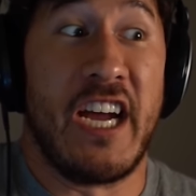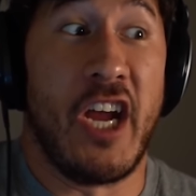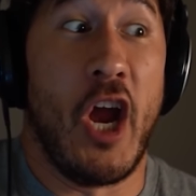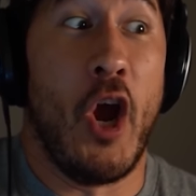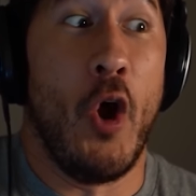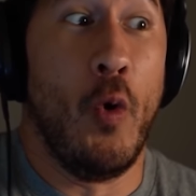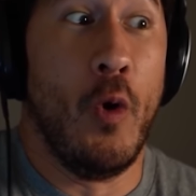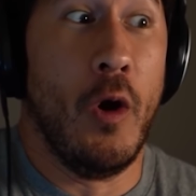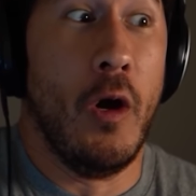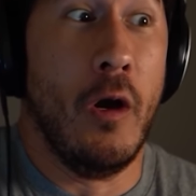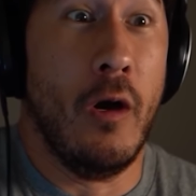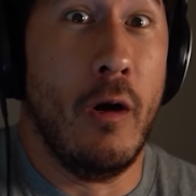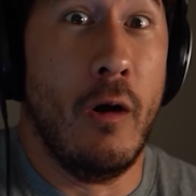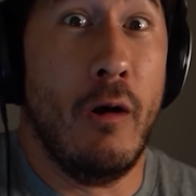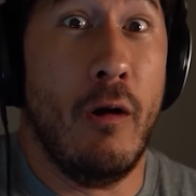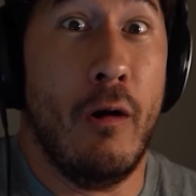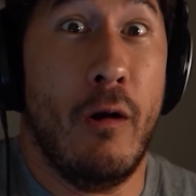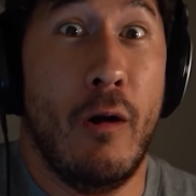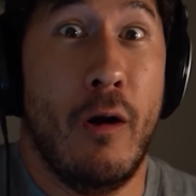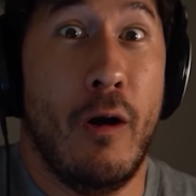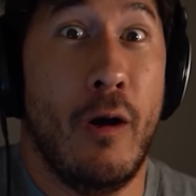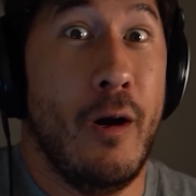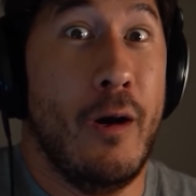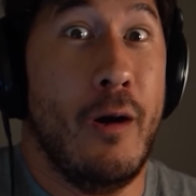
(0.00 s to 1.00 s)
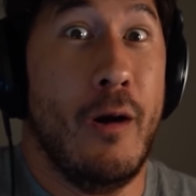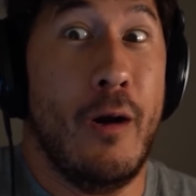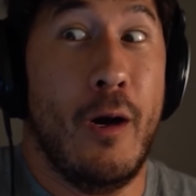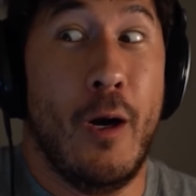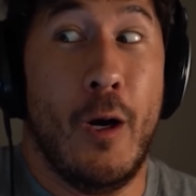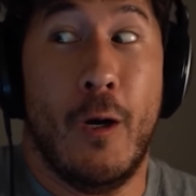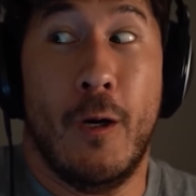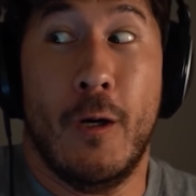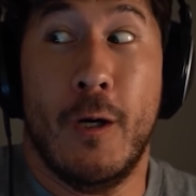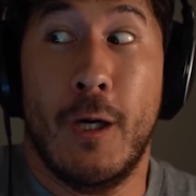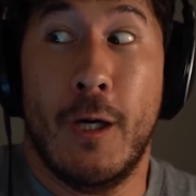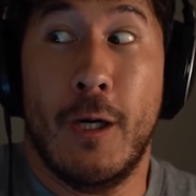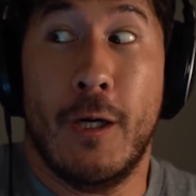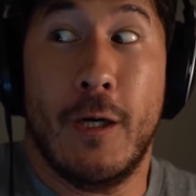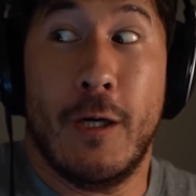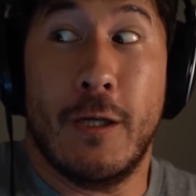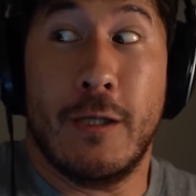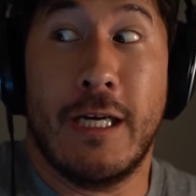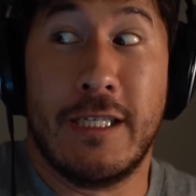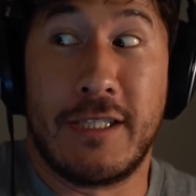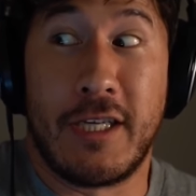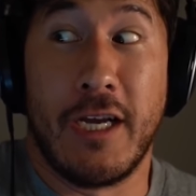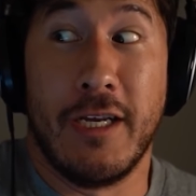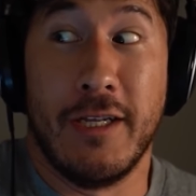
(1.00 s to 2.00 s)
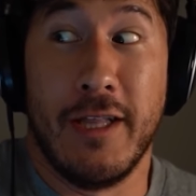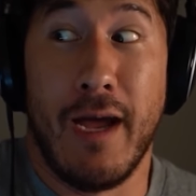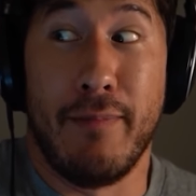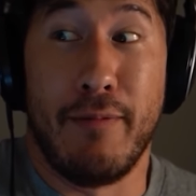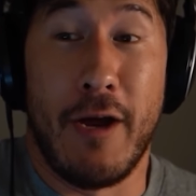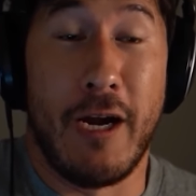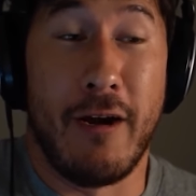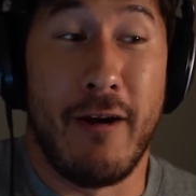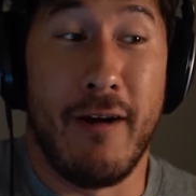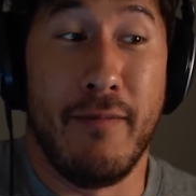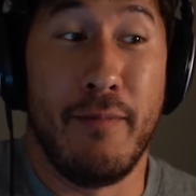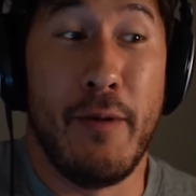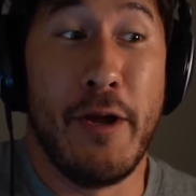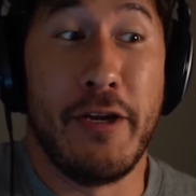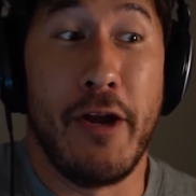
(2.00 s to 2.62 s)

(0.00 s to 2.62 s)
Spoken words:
you? Lixian, that better have been